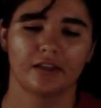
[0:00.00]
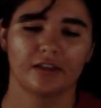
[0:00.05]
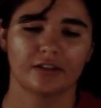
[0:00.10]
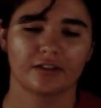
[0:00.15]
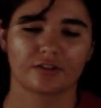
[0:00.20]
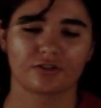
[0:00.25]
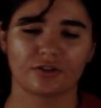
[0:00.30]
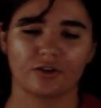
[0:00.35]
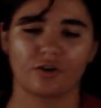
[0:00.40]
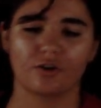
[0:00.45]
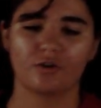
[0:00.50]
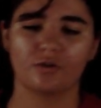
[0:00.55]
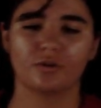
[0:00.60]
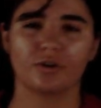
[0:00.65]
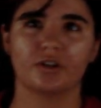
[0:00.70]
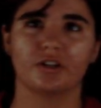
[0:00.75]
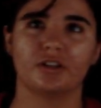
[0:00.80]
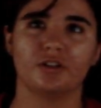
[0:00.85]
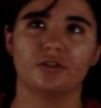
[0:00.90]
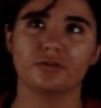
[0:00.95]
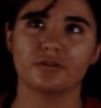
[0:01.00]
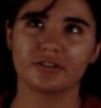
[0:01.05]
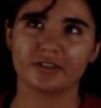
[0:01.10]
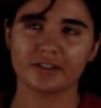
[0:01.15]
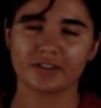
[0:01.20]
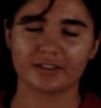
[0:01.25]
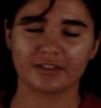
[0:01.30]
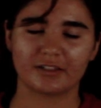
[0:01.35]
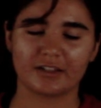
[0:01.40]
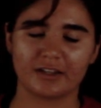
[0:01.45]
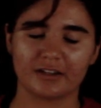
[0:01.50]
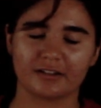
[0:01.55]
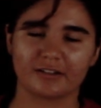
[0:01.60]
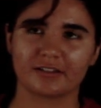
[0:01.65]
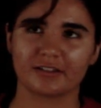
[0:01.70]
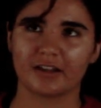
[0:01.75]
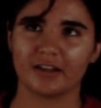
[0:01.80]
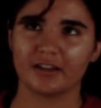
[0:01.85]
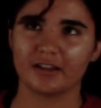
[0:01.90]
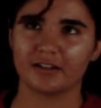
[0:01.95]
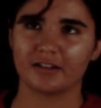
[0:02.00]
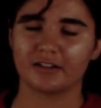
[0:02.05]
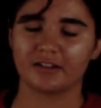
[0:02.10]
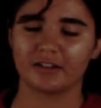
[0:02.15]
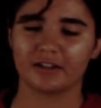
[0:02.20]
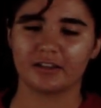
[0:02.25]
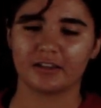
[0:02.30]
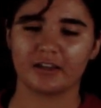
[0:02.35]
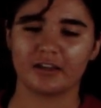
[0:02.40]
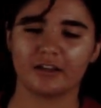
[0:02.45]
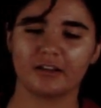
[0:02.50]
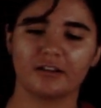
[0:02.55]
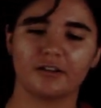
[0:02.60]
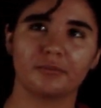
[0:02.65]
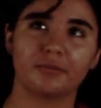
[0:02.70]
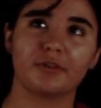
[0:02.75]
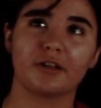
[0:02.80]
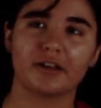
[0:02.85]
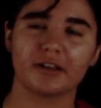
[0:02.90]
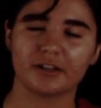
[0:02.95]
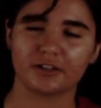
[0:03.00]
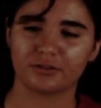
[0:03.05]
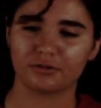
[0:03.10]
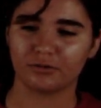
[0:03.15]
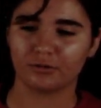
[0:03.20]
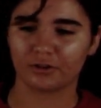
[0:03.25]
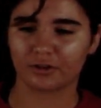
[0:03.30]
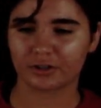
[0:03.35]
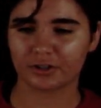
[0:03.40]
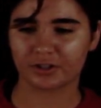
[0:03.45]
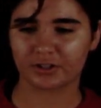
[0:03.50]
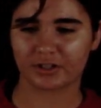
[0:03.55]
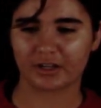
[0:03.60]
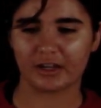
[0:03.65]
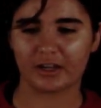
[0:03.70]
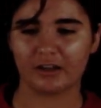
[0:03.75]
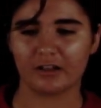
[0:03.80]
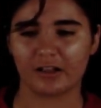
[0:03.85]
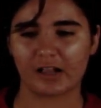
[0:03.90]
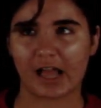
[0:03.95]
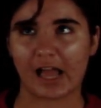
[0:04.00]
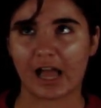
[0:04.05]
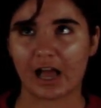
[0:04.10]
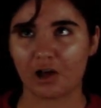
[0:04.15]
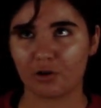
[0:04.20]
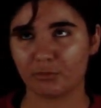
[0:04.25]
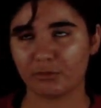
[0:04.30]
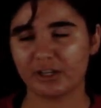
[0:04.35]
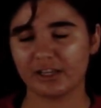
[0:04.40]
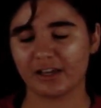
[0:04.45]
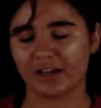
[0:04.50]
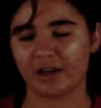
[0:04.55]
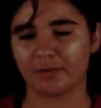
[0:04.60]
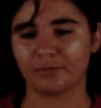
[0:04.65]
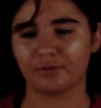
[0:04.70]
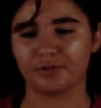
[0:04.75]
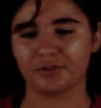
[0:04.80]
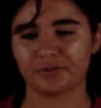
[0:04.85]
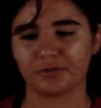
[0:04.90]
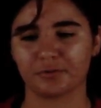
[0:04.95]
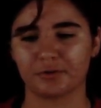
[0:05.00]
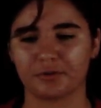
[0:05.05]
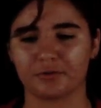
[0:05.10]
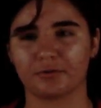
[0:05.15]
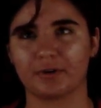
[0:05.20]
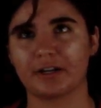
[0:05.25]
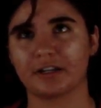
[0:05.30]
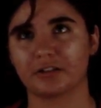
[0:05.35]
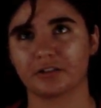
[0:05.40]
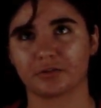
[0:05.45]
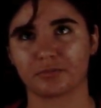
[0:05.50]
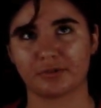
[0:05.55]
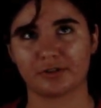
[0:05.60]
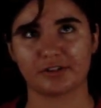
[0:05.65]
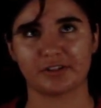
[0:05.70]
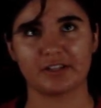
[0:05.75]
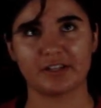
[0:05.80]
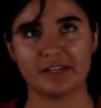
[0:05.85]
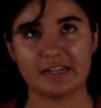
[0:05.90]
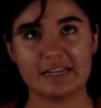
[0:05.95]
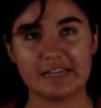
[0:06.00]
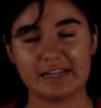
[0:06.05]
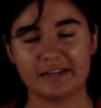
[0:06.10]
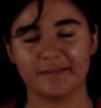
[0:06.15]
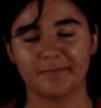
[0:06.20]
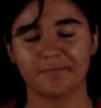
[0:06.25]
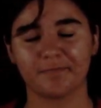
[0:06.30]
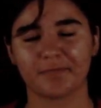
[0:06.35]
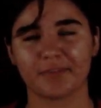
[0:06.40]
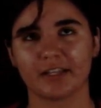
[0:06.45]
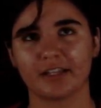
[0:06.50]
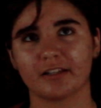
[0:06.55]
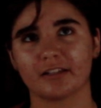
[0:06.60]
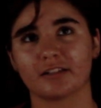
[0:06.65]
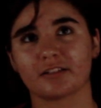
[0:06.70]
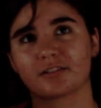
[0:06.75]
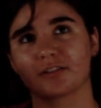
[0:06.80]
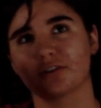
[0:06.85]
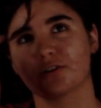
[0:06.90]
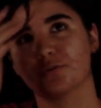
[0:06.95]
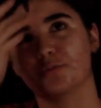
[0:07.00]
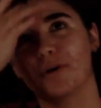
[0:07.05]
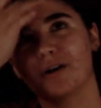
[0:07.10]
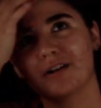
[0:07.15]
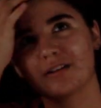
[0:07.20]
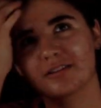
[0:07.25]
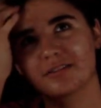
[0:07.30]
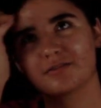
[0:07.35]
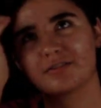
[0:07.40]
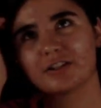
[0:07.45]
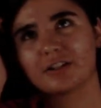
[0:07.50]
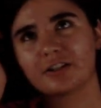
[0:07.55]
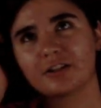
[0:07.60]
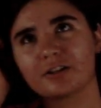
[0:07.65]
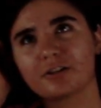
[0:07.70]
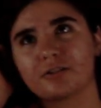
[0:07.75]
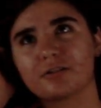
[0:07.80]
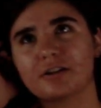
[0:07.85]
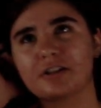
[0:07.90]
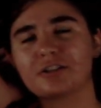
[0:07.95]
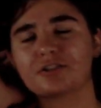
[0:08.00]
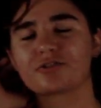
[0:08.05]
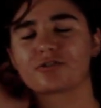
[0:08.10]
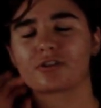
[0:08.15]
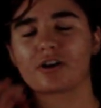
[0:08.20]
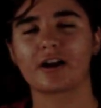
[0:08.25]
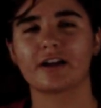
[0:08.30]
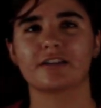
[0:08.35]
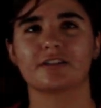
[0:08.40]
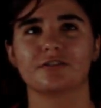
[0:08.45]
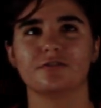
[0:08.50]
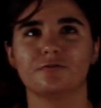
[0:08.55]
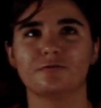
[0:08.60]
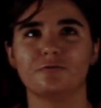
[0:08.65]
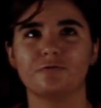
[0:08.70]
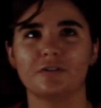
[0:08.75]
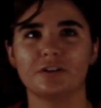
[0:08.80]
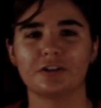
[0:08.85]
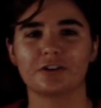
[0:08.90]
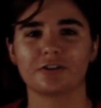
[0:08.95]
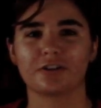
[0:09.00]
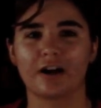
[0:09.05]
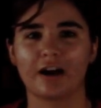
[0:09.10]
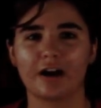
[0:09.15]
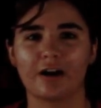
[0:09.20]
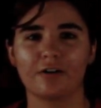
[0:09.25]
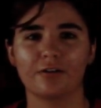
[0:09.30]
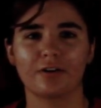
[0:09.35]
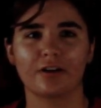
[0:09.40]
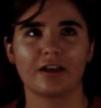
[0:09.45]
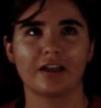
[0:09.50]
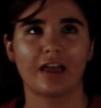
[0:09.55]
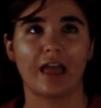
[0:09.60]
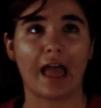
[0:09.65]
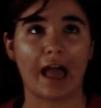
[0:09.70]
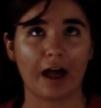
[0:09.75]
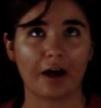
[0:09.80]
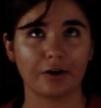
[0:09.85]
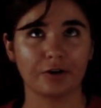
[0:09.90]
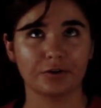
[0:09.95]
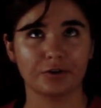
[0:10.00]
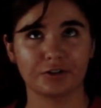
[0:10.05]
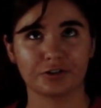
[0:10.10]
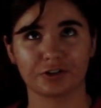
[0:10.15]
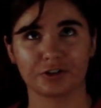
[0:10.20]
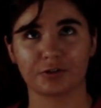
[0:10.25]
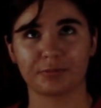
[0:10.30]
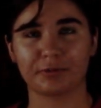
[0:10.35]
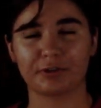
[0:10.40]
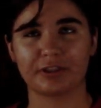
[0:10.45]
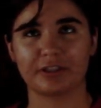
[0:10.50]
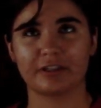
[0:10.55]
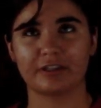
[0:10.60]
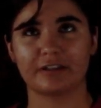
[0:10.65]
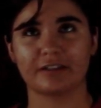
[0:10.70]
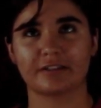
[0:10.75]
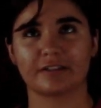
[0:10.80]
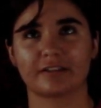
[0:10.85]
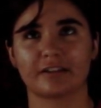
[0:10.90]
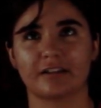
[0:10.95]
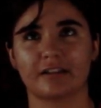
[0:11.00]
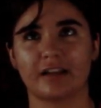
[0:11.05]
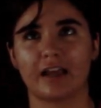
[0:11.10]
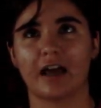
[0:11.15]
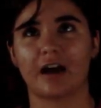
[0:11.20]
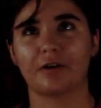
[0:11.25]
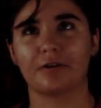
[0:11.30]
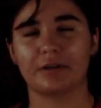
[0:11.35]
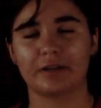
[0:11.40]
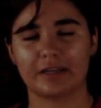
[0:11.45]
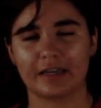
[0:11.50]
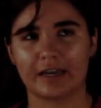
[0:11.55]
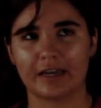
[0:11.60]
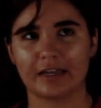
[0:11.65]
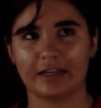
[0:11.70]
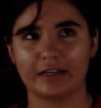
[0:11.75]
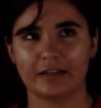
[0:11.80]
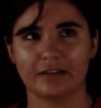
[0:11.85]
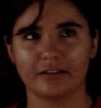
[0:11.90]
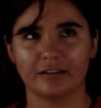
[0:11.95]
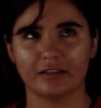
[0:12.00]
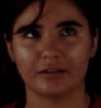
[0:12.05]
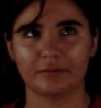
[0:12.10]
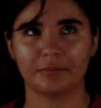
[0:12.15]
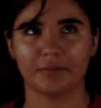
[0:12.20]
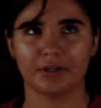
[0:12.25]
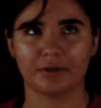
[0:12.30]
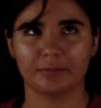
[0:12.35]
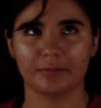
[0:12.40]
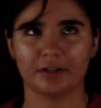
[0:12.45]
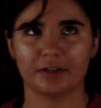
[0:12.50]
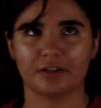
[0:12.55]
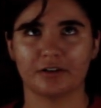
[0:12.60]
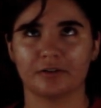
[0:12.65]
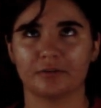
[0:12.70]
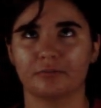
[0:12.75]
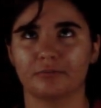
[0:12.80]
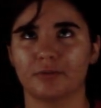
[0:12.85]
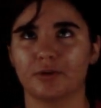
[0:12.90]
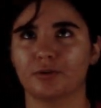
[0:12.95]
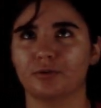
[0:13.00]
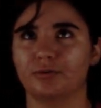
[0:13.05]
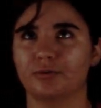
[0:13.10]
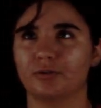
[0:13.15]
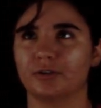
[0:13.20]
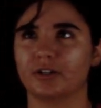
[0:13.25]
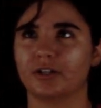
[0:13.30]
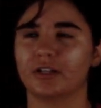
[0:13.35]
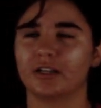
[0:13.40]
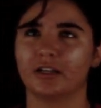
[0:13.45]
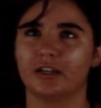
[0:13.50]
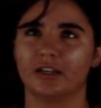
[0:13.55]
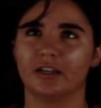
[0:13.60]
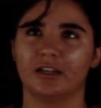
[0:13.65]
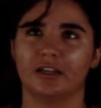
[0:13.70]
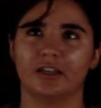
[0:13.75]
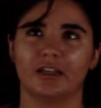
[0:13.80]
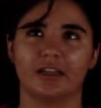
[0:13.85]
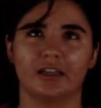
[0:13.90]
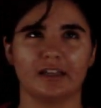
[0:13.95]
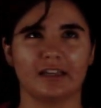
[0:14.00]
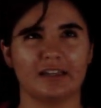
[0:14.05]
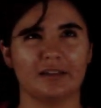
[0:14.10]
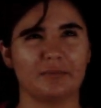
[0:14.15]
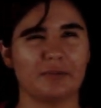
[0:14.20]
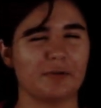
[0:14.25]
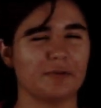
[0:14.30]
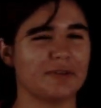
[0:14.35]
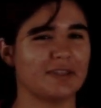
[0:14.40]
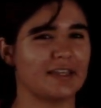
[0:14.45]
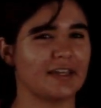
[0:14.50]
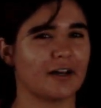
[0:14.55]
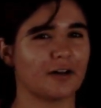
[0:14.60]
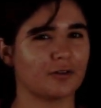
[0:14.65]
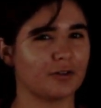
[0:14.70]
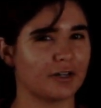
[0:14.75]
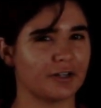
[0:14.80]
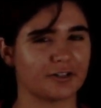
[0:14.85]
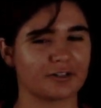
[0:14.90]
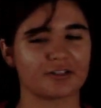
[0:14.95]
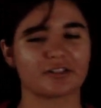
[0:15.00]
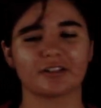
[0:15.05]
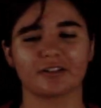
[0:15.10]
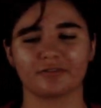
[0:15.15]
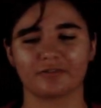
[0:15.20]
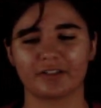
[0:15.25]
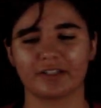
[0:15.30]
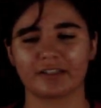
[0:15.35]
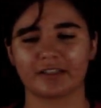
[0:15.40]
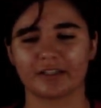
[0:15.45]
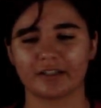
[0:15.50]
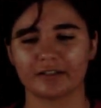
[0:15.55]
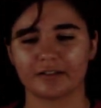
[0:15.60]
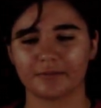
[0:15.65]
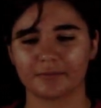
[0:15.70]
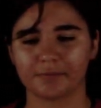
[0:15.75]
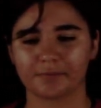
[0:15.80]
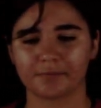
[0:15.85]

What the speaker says: So using this data set and then applying it to a larger scale, how many apples would a regular person eat? So pause the video and try to figure out how to interpret this and how to get the mean, median, and mode, and maybe the outliers, stuff like that.